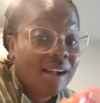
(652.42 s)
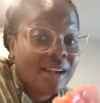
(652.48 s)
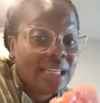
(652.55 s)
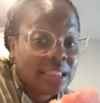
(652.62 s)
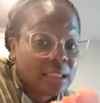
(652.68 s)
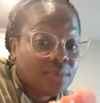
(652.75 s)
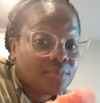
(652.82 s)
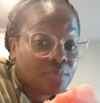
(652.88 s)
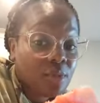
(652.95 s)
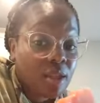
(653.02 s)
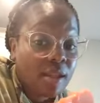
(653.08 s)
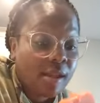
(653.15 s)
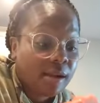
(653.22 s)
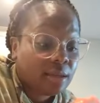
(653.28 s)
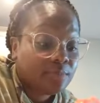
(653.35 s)
what you looking
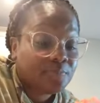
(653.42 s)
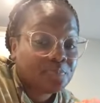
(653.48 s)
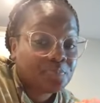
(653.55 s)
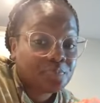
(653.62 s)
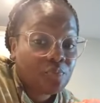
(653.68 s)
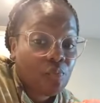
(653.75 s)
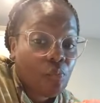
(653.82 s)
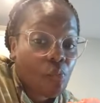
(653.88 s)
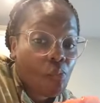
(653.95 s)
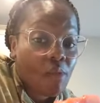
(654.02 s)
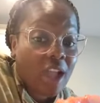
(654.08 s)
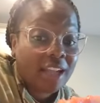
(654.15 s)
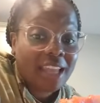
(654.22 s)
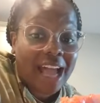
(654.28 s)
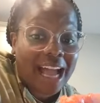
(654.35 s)
for, bud?
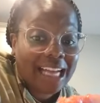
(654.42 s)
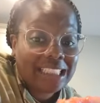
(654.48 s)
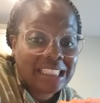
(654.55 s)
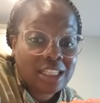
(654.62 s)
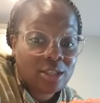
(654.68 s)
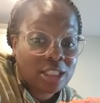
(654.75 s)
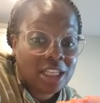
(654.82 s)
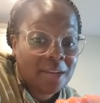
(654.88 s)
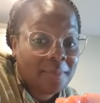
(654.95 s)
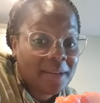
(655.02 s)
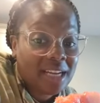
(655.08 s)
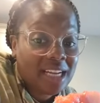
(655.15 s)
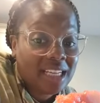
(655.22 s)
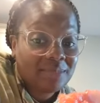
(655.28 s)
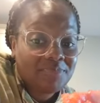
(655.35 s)
The icing on cinnabon
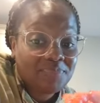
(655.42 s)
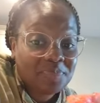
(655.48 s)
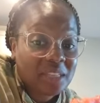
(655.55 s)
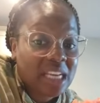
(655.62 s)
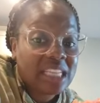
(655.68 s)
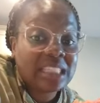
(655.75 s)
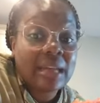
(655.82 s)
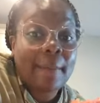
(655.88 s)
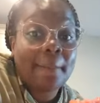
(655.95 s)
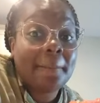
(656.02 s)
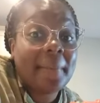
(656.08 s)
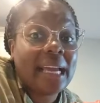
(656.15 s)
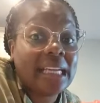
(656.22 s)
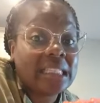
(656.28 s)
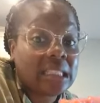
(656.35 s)
bun is
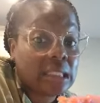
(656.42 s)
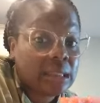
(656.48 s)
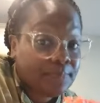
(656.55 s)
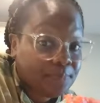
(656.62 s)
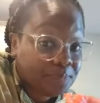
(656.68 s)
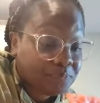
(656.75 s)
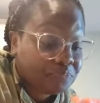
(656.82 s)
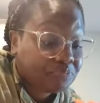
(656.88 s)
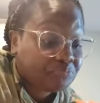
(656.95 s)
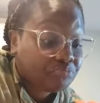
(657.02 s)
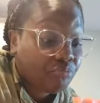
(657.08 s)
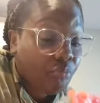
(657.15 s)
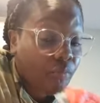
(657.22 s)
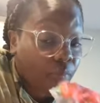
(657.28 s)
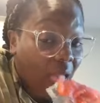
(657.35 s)
amazing.
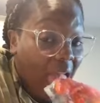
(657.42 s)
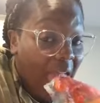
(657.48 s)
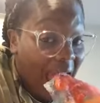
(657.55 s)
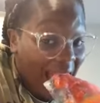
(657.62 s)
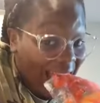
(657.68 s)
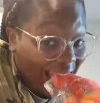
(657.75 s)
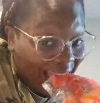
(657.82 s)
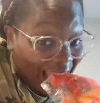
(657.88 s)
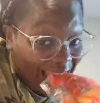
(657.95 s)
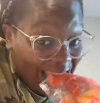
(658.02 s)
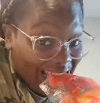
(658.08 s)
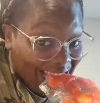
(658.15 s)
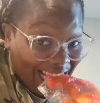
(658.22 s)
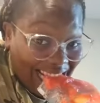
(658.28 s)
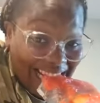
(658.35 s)
Baked beans.
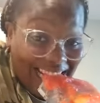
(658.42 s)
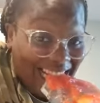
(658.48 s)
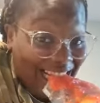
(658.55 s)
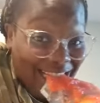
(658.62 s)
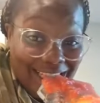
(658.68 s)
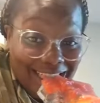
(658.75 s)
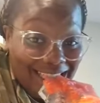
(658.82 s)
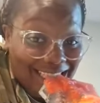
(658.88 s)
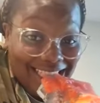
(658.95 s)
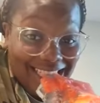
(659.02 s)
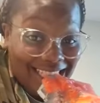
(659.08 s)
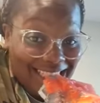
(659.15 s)
I enjoyed it.